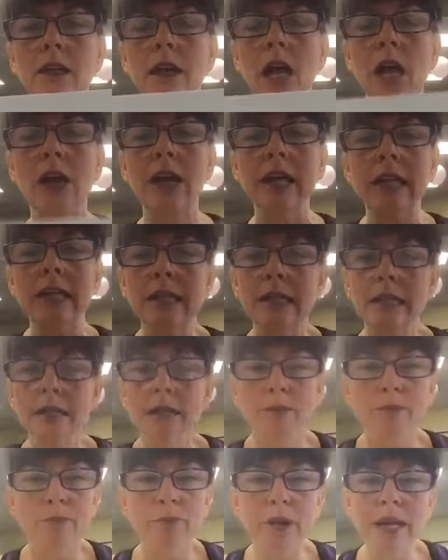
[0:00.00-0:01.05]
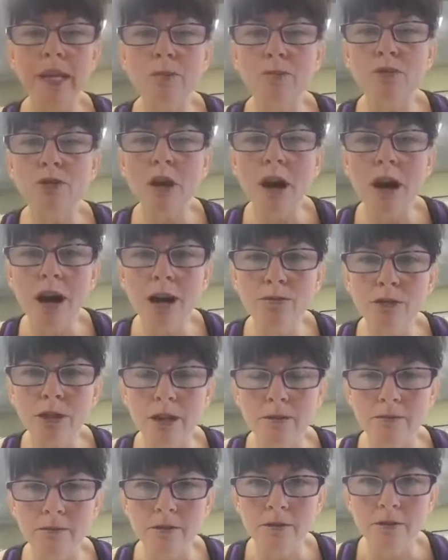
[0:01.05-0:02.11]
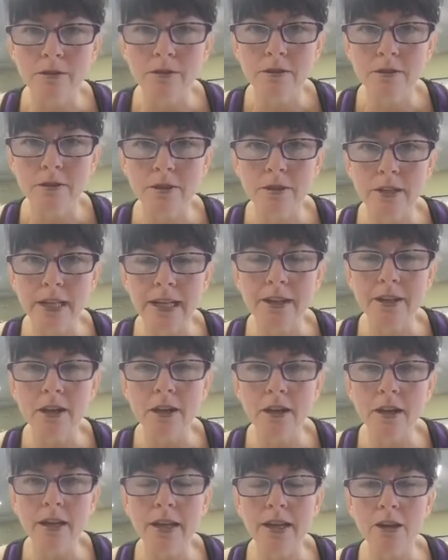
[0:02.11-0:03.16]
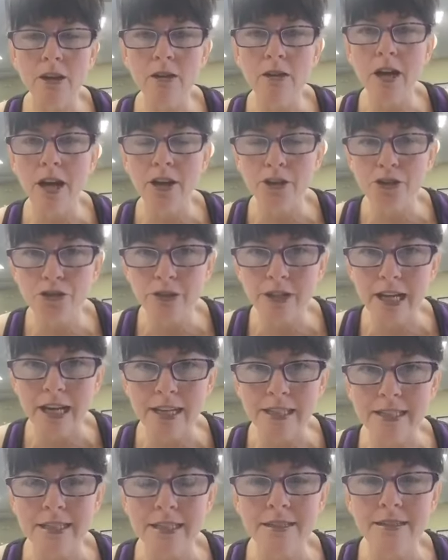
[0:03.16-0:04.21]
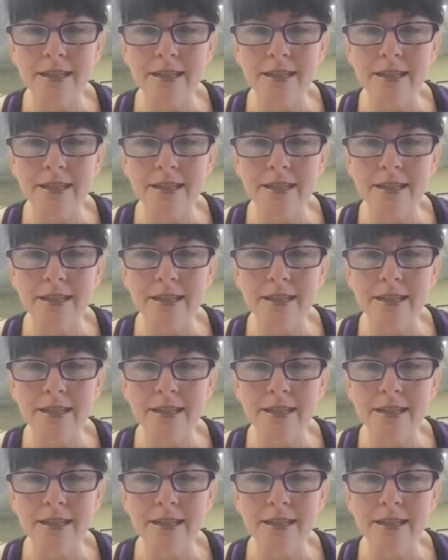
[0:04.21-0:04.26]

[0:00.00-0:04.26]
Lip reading: All right, this is a big problem in our country, guys.